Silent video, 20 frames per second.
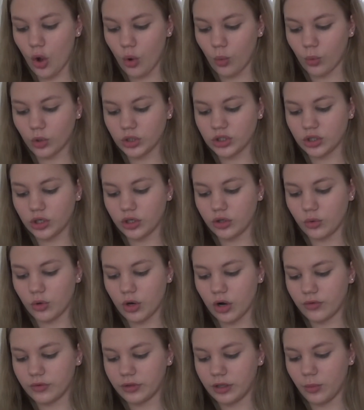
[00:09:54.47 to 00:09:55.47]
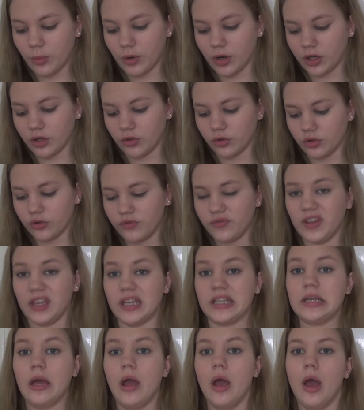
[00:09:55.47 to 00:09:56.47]
What are you currently wearing on your
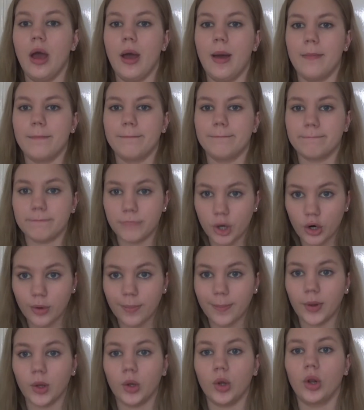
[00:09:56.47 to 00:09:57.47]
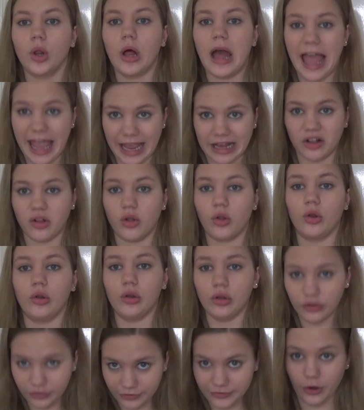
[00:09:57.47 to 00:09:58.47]
feet? purple
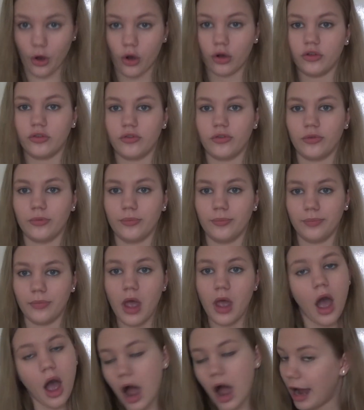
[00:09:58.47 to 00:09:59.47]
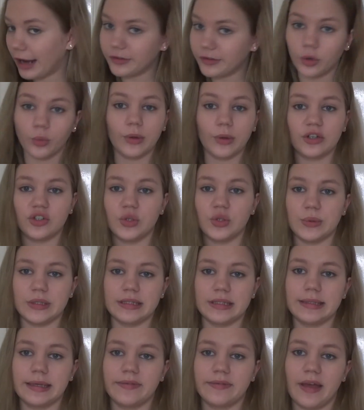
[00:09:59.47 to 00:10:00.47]
ankle socks. I don't wear shoes
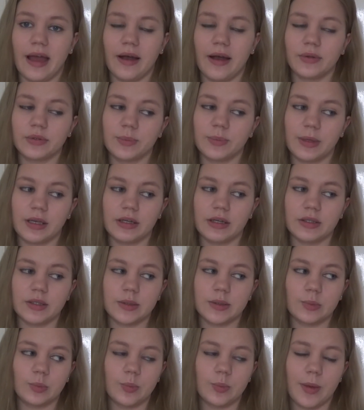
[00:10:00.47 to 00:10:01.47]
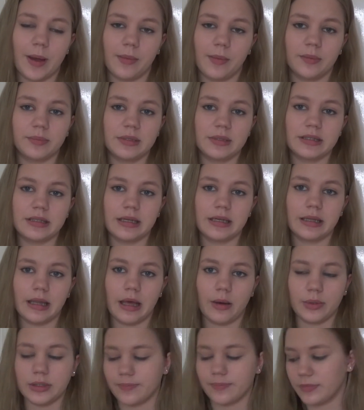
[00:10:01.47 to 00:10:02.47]
inside the house because my mum doesn't
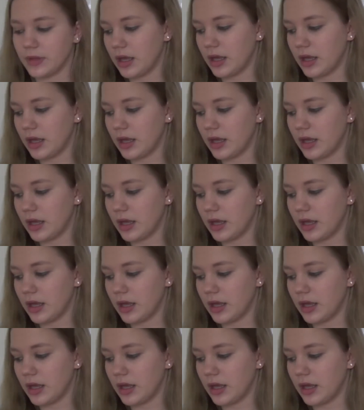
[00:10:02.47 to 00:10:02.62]
allow it.